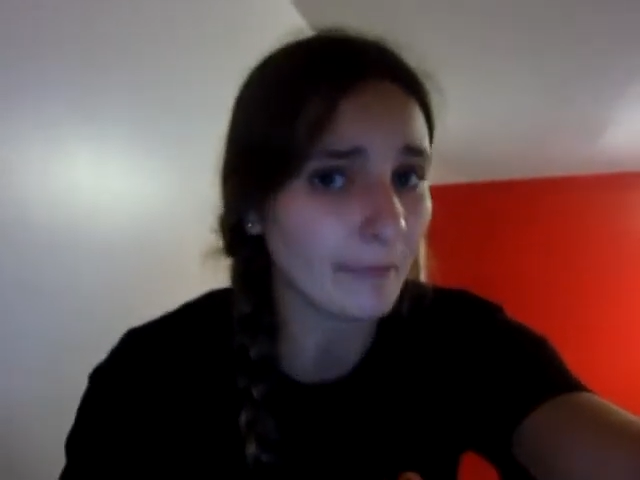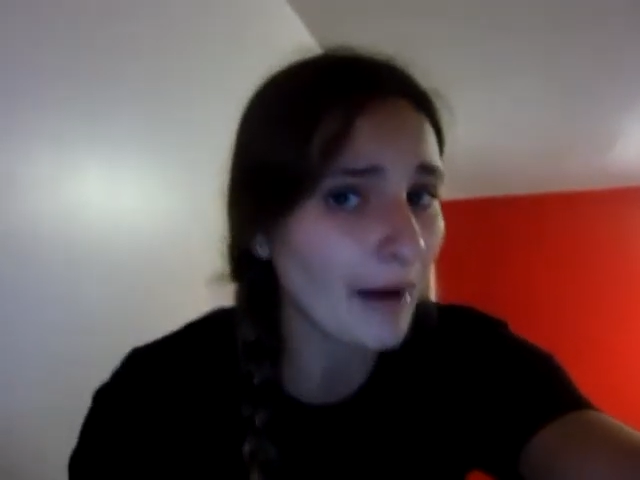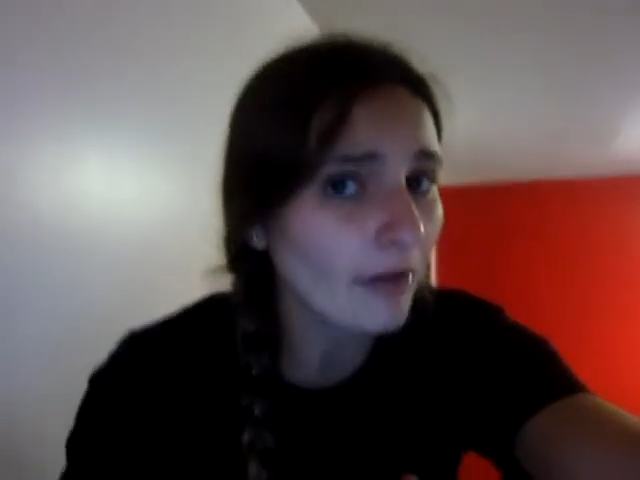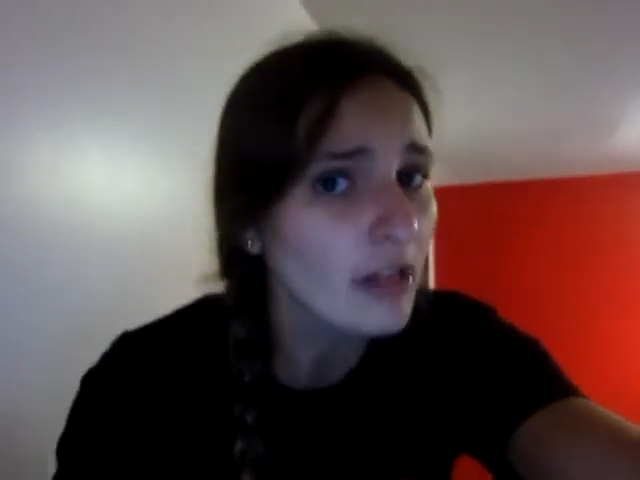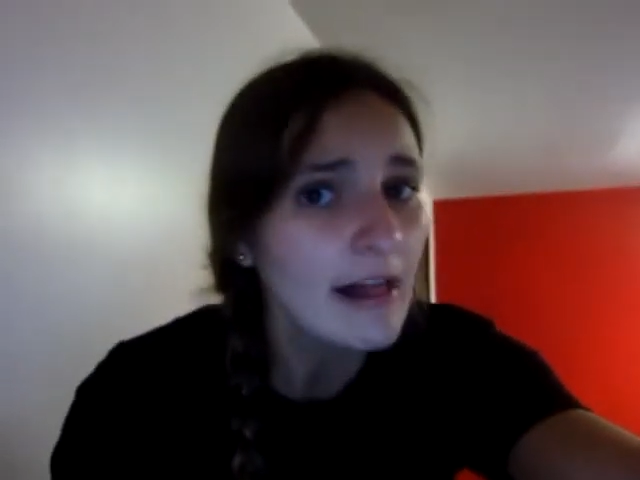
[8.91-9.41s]

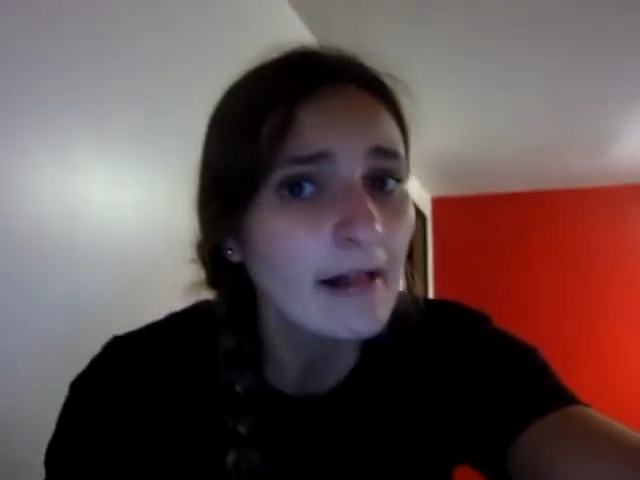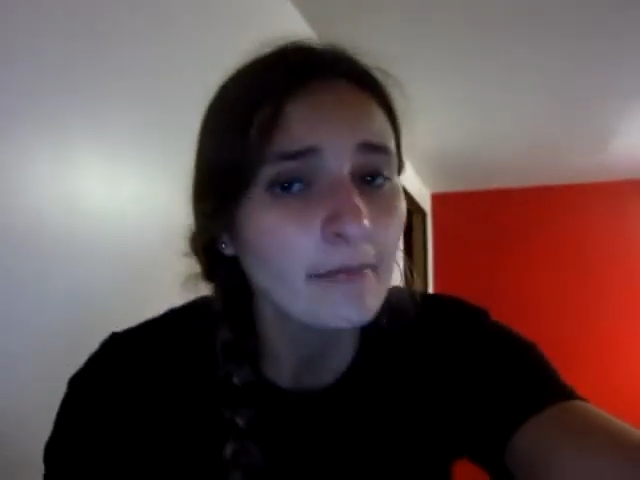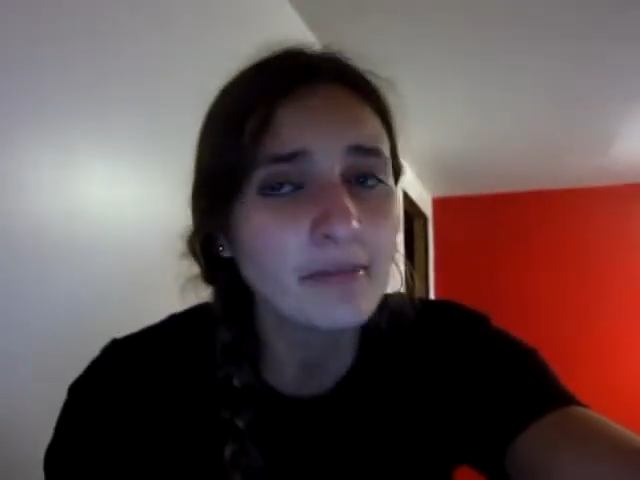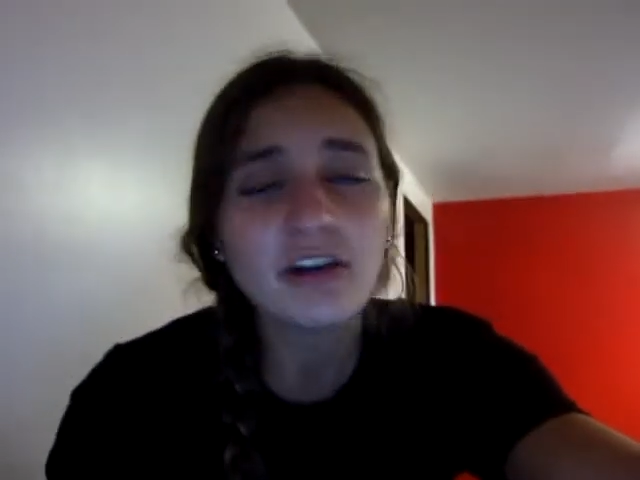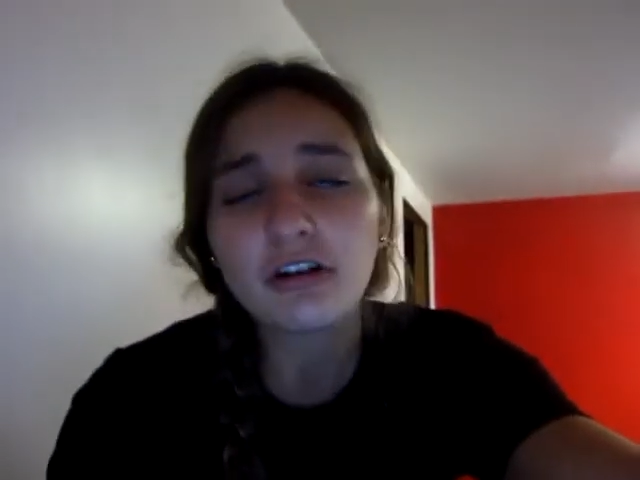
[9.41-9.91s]
Well,
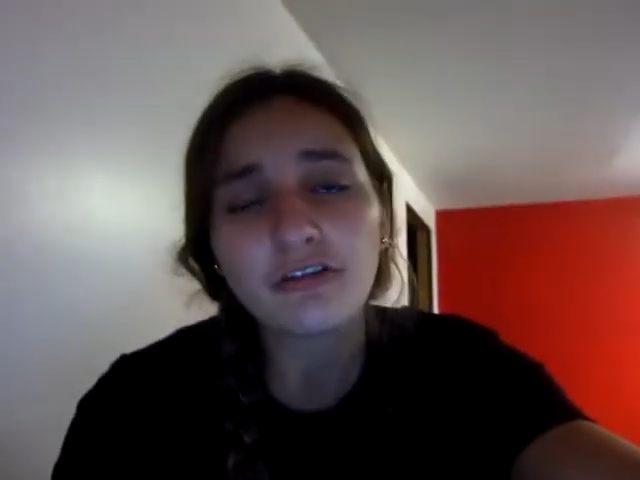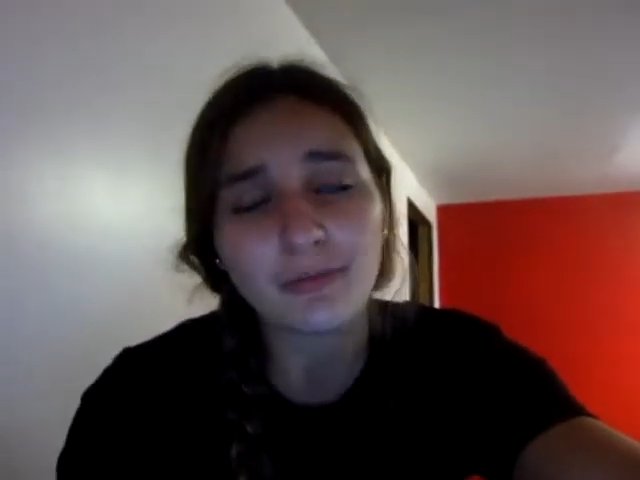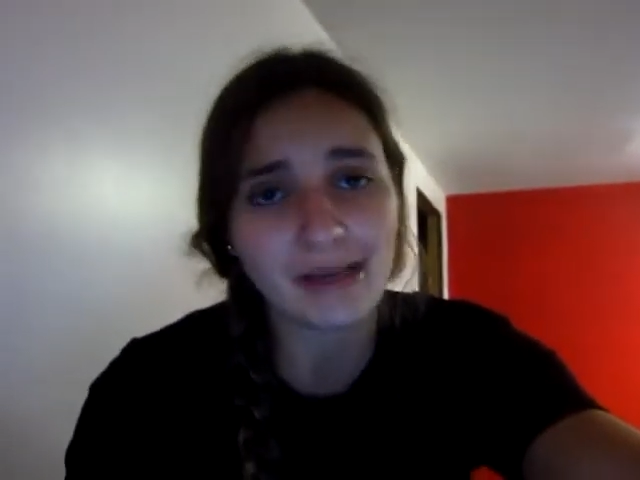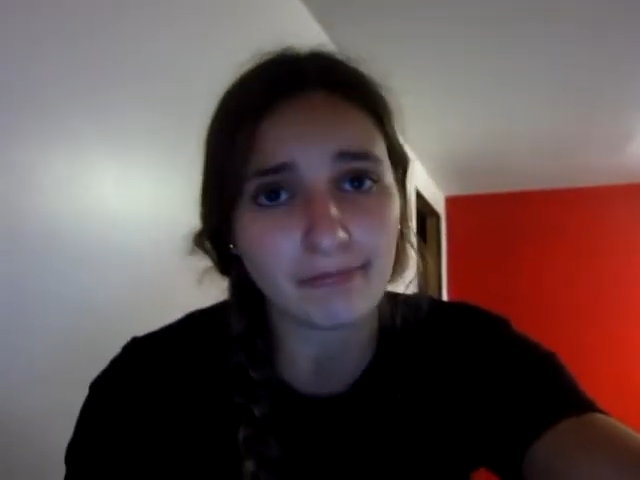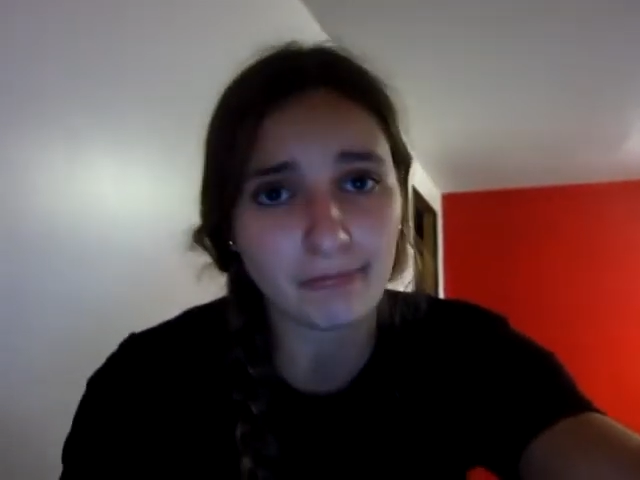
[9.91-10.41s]
in order for
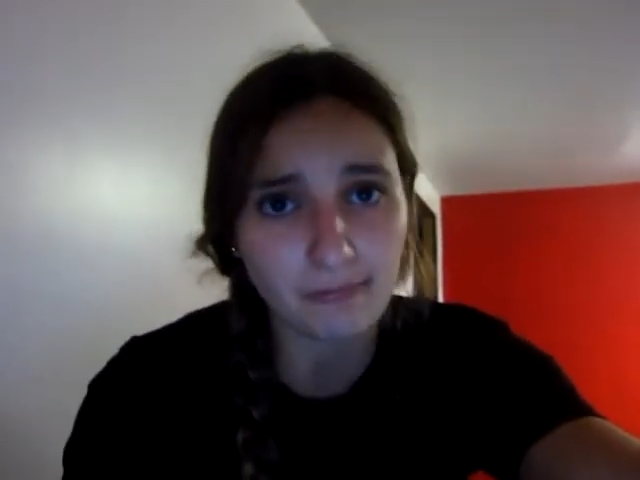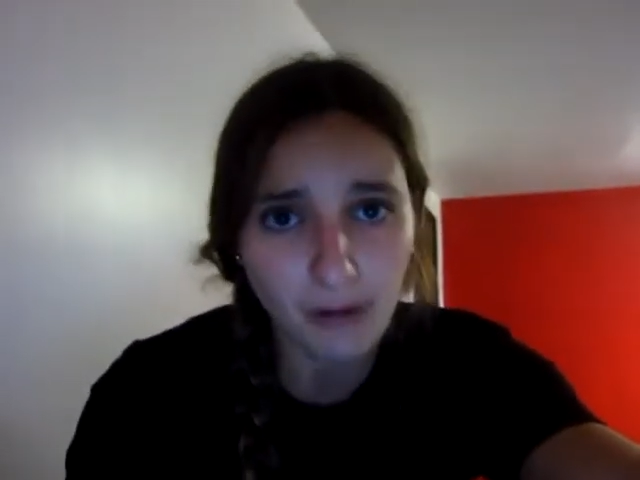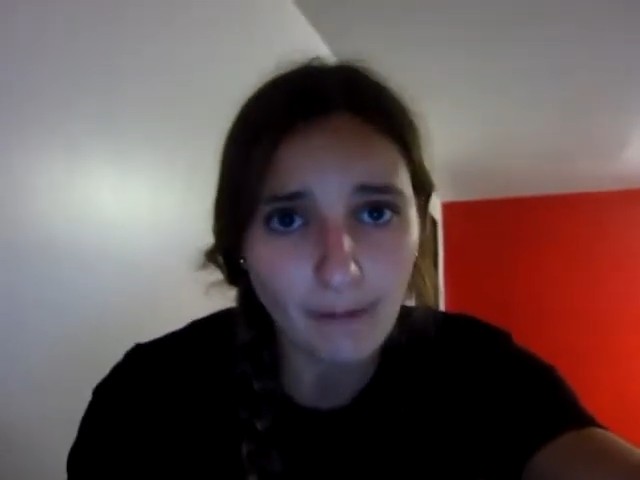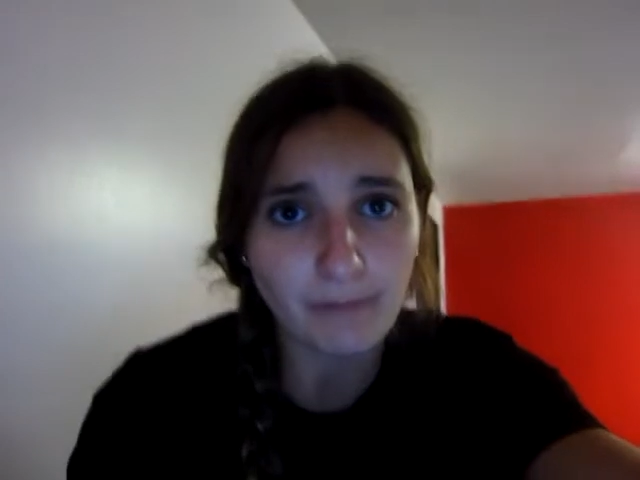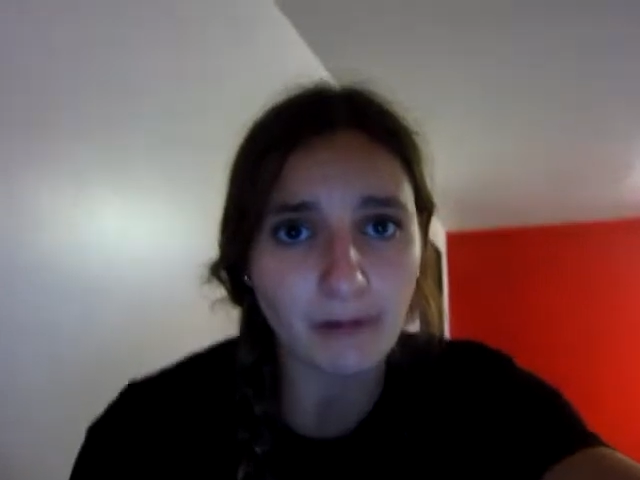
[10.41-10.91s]
me to
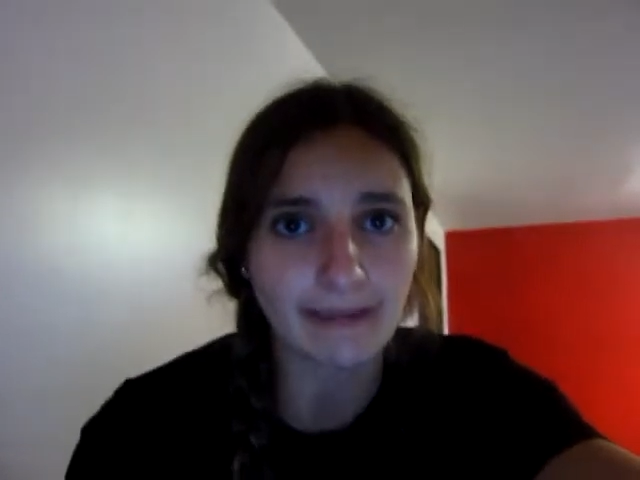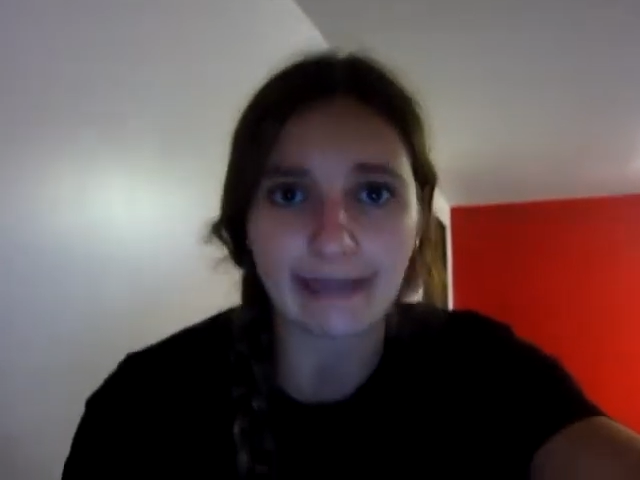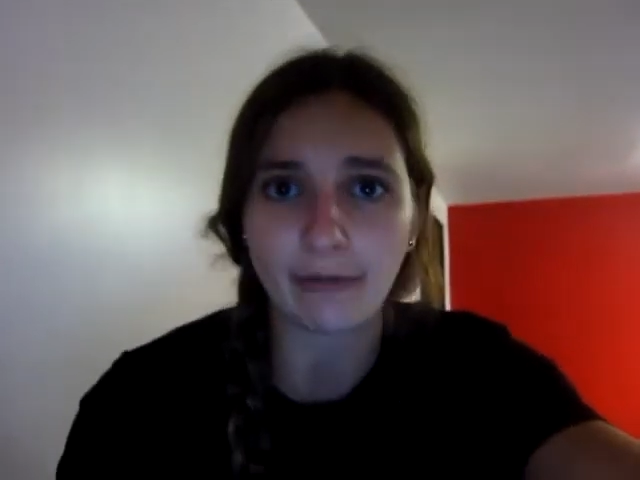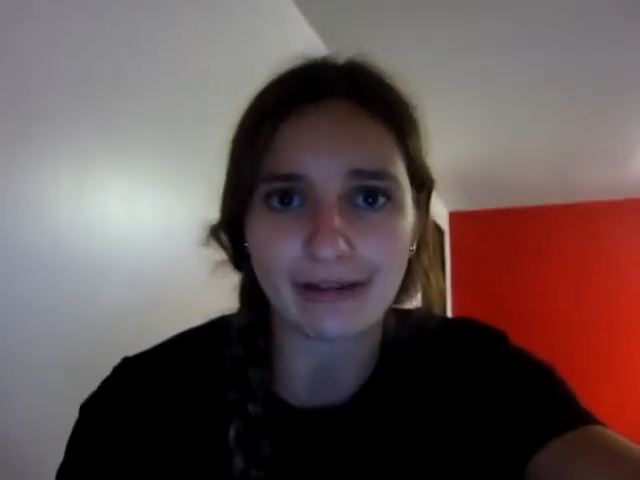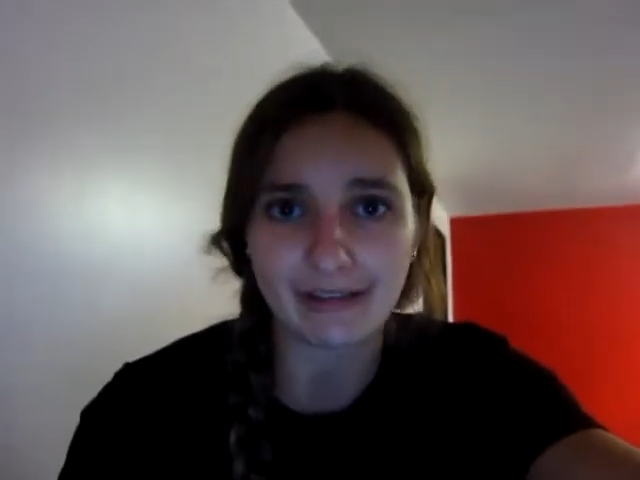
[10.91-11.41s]
properly
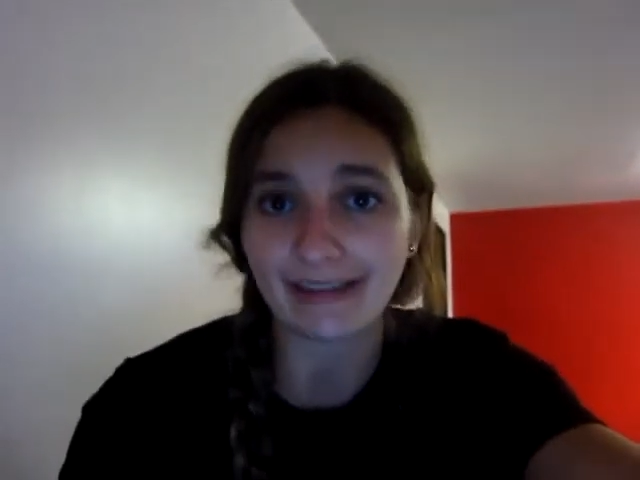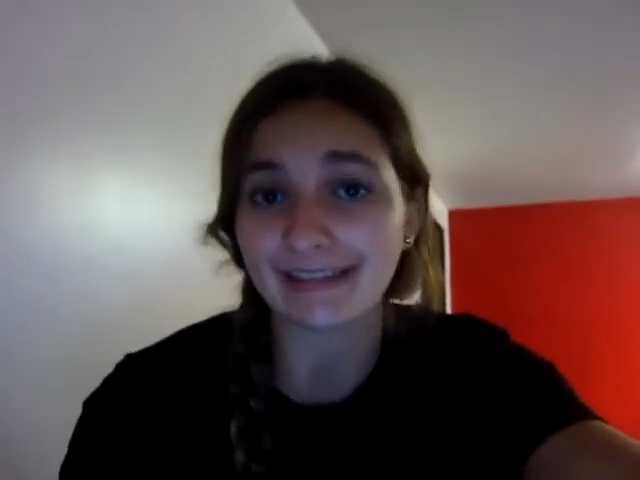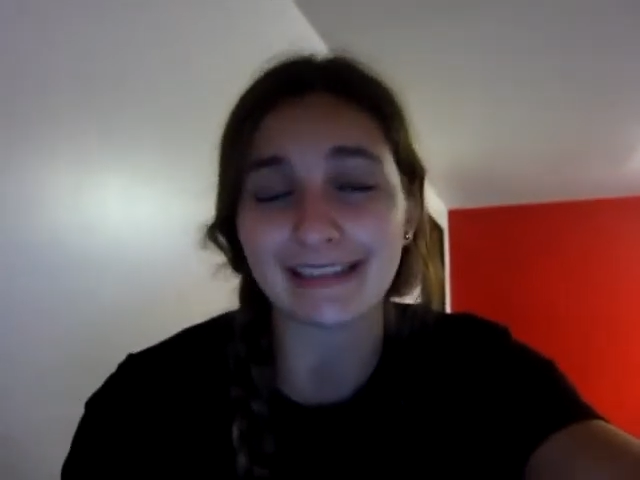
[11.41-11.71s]
go into this,